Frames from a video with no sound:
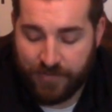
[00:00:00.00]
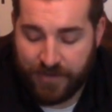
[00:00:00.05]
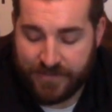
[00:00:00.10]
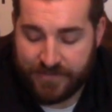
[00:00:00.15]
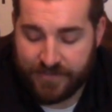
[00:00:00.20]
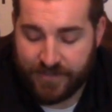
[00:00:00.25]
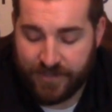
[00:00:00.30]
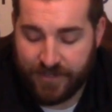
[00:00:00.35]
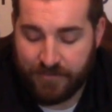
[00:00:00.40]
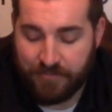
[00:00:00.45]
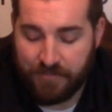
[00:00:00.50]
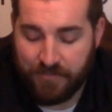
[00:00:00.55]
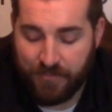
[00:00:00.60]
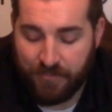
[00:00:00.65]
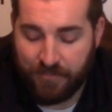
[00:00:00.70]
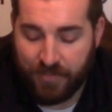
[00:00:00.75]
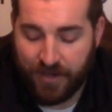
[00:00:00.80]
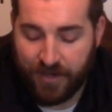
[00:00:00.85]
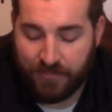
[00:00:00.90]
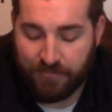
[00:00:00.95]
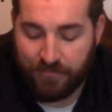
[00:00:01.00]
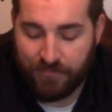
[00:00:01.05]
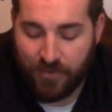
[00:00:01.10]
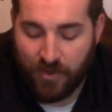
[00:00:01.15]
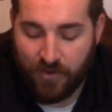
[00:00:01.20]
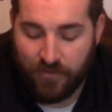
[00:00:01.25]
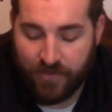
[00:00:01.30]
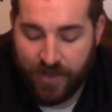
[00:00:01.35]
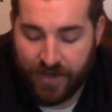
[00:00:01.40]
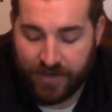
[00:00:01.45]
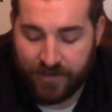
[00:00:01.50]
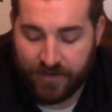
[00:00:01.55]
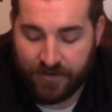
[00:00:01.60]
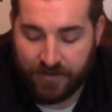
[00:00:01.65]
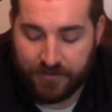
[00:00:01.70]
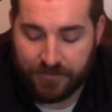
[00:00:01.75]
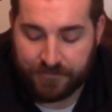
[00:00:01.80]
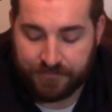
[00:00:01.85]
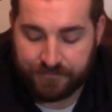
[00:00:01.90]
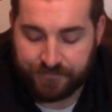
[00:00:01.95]
I see him being Novak
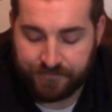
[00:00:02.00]
here.